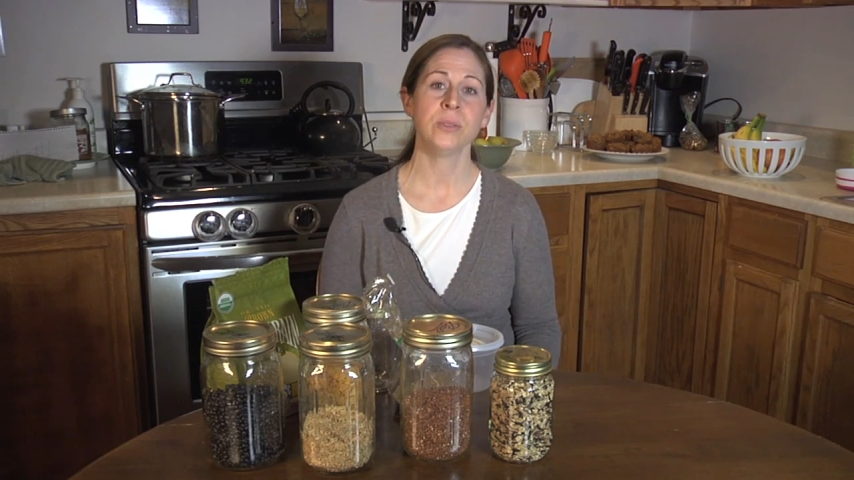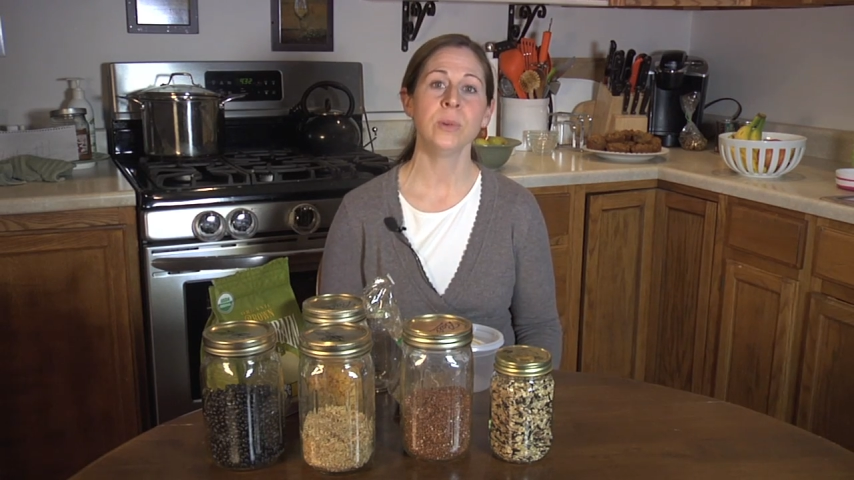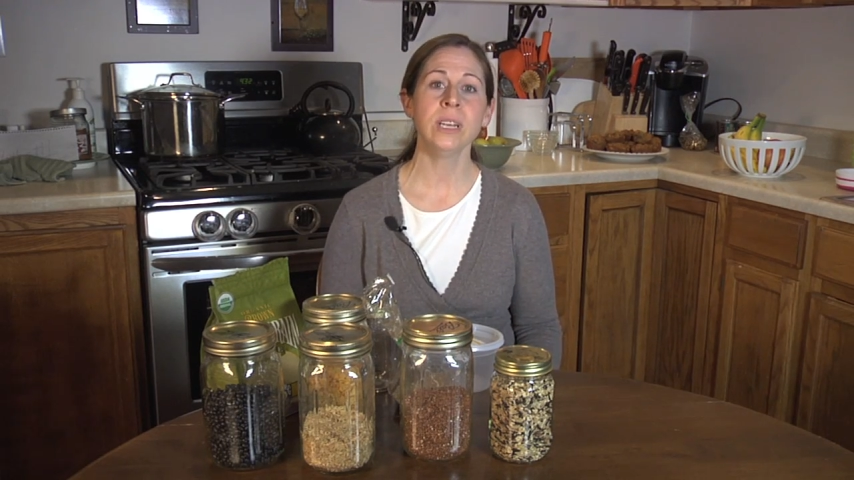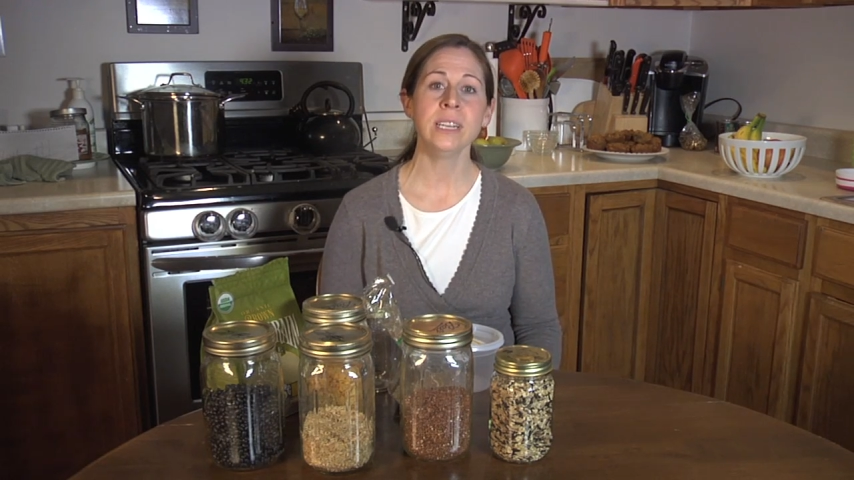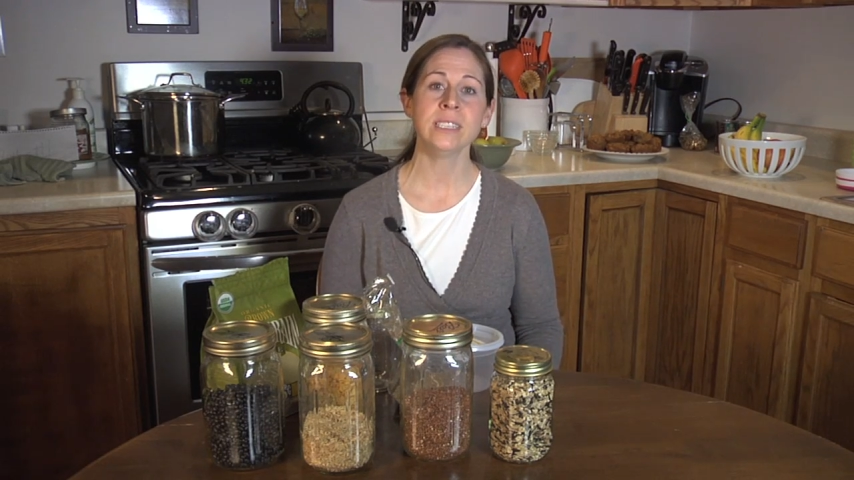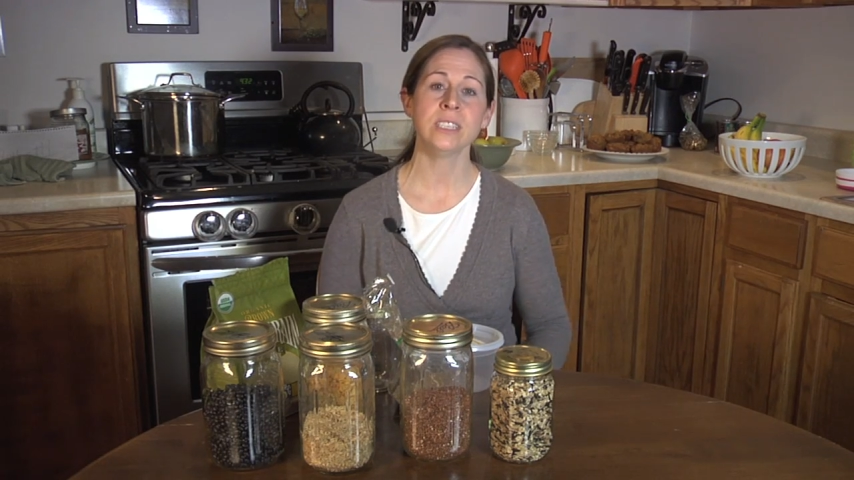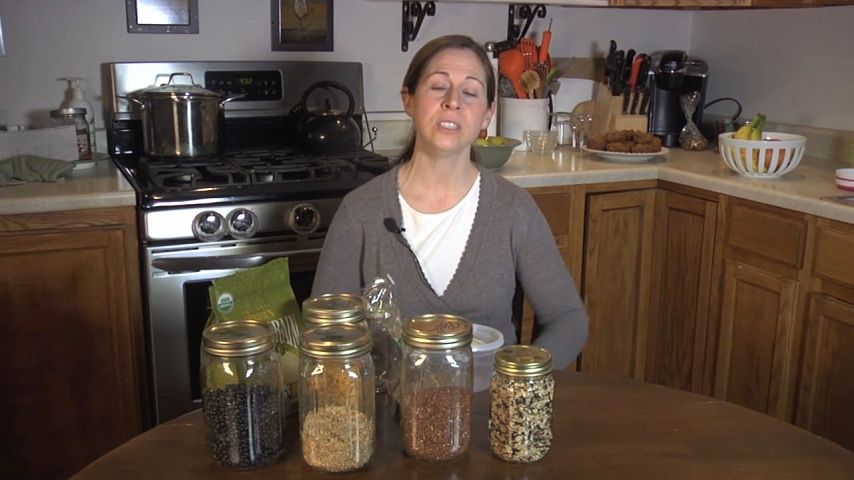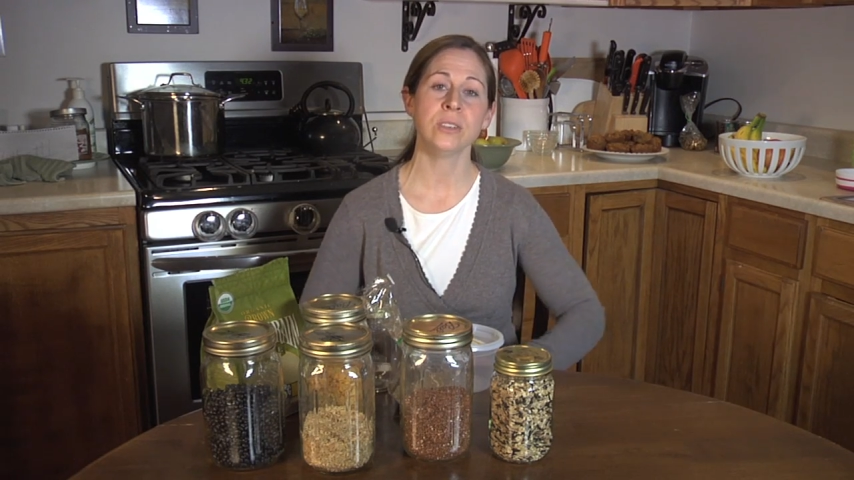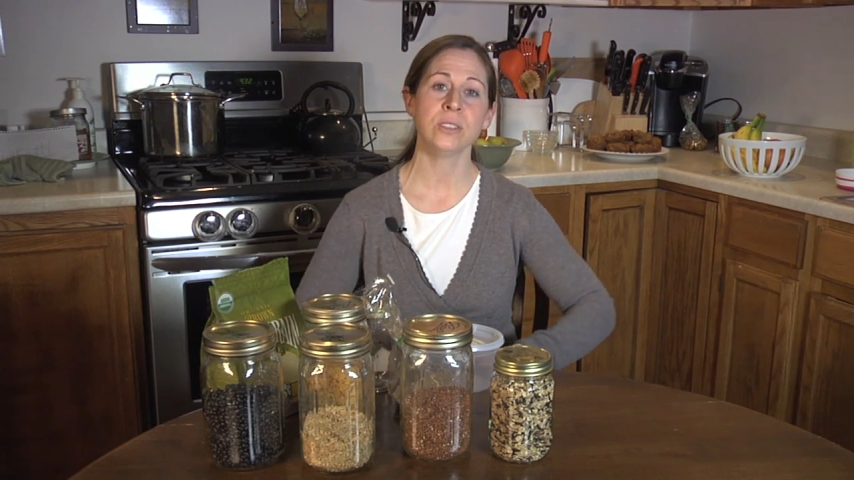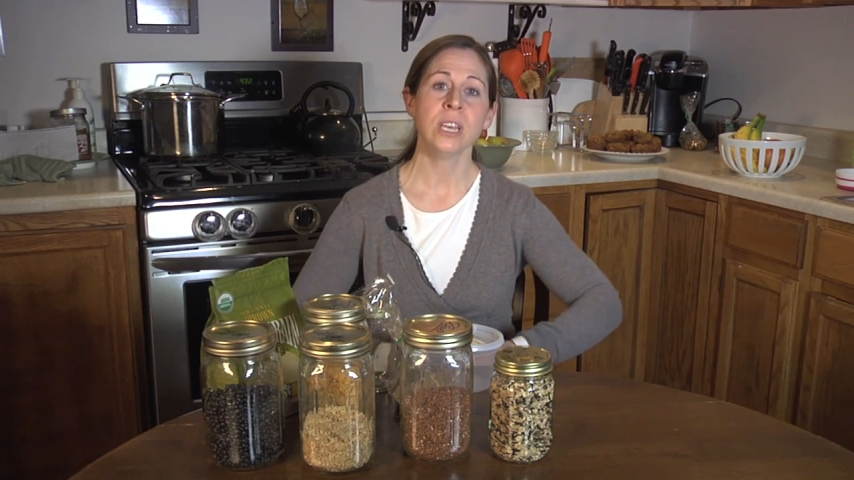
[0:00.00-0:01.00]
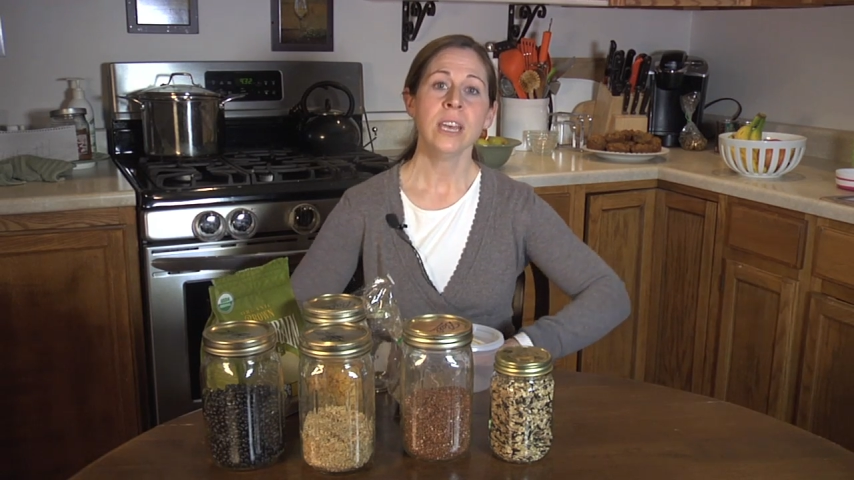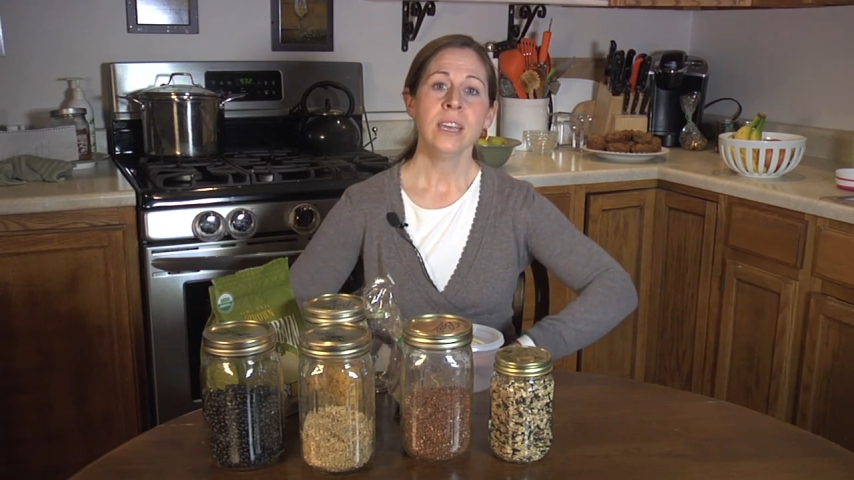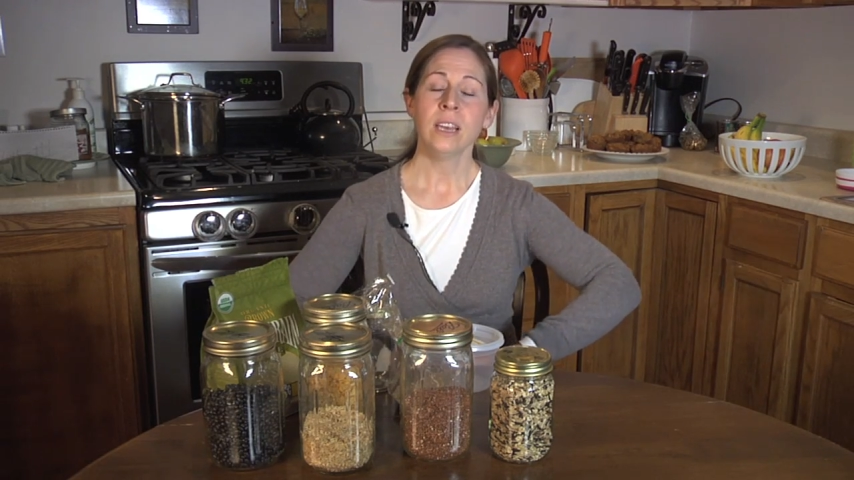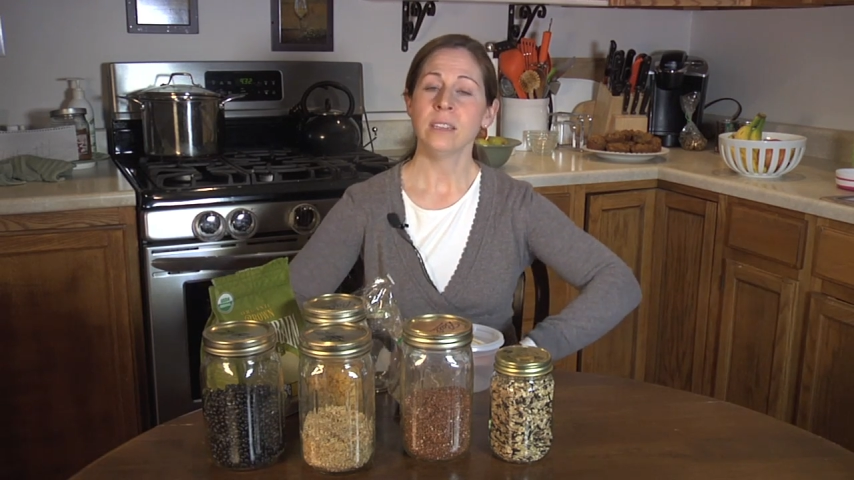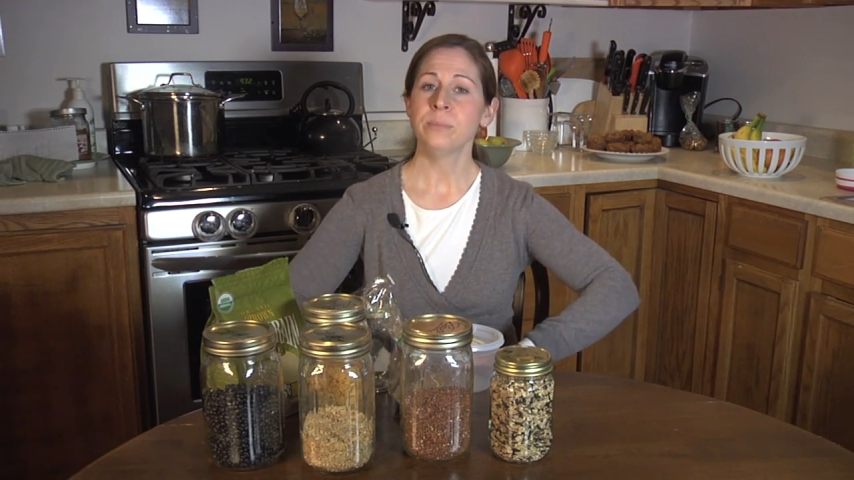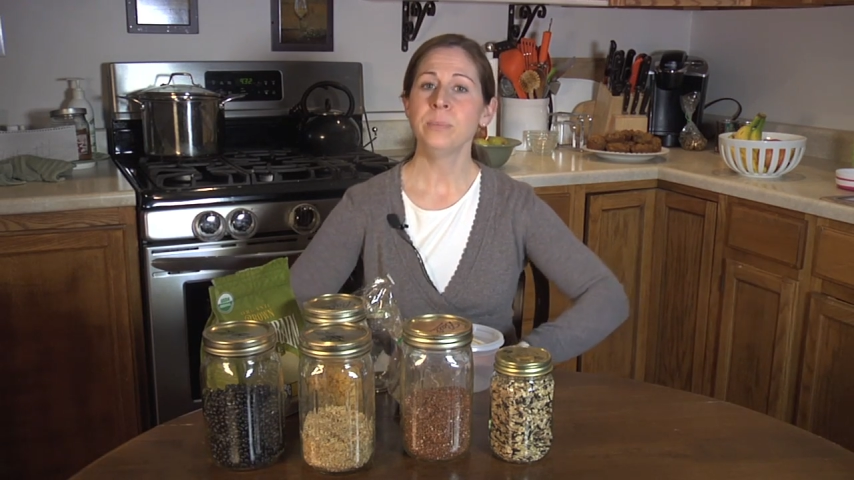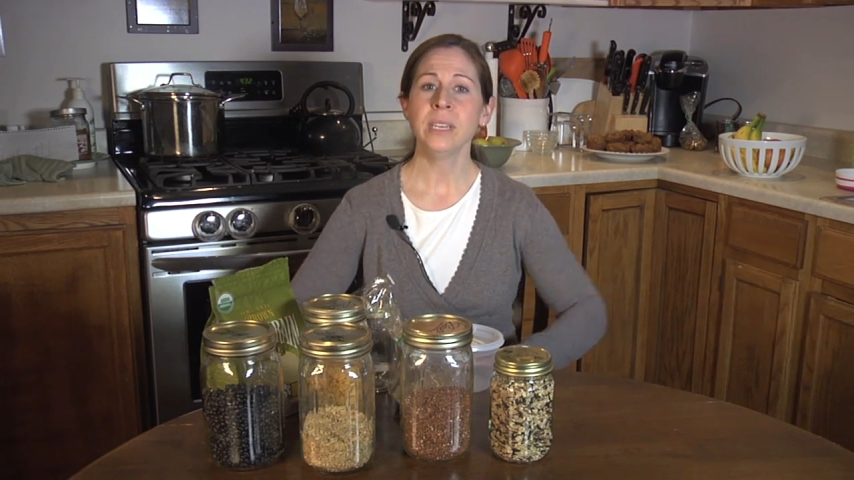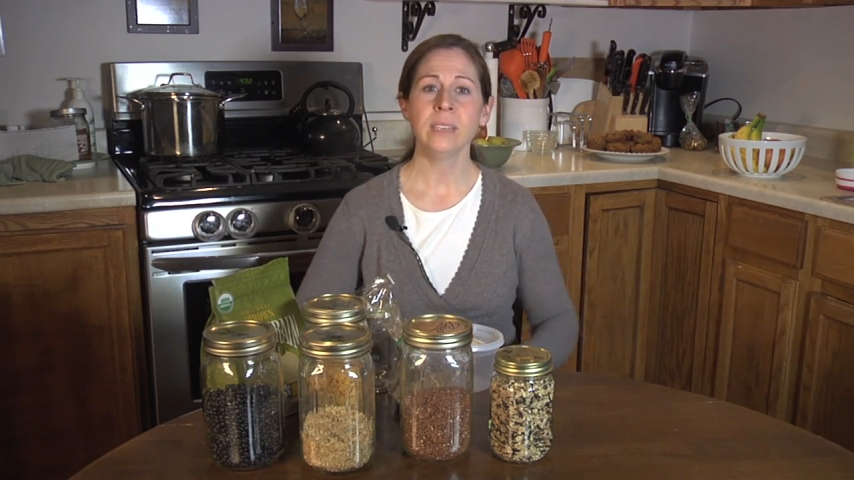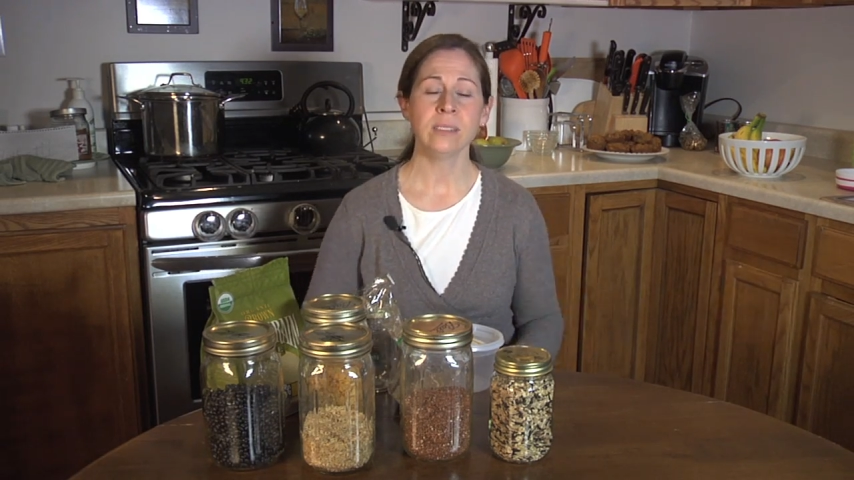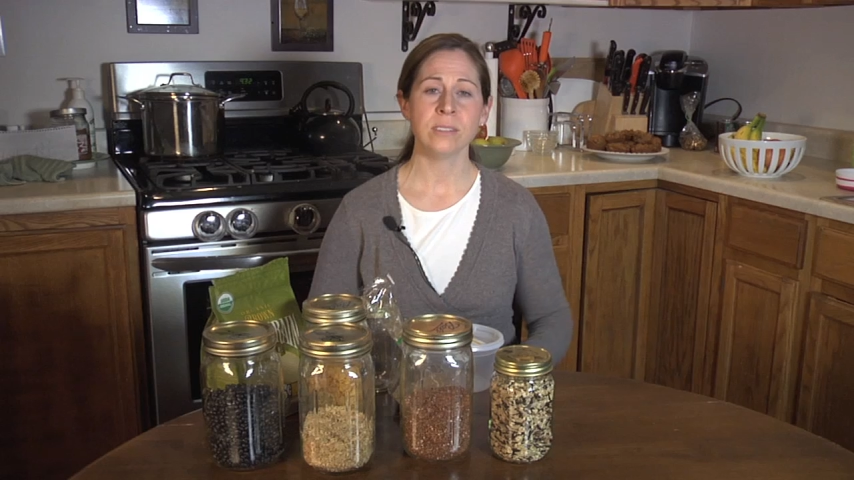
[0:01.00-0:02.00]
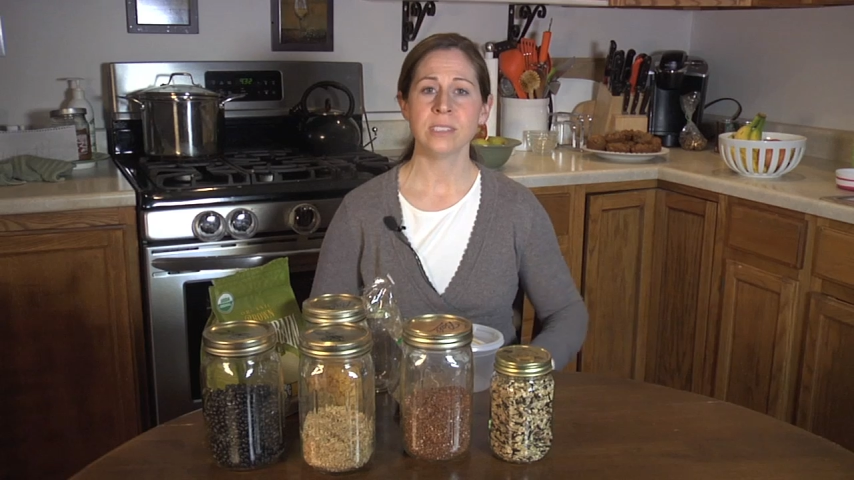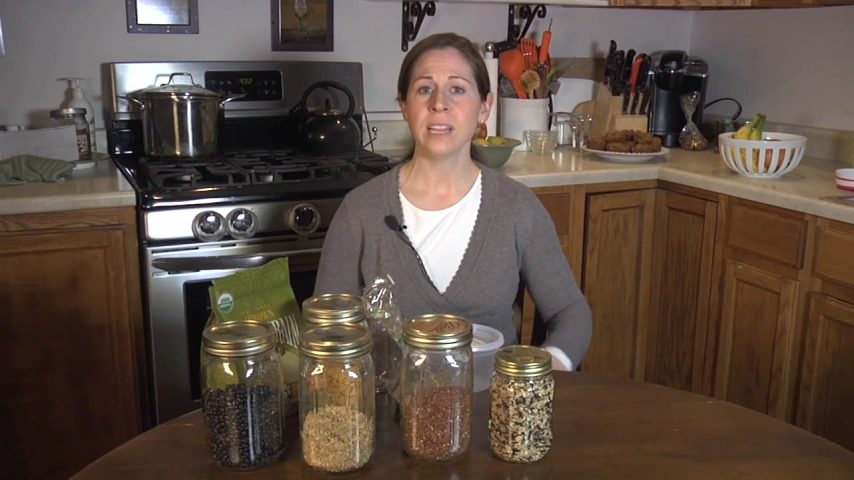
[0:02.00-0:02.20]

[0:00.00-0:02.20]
And what it is there's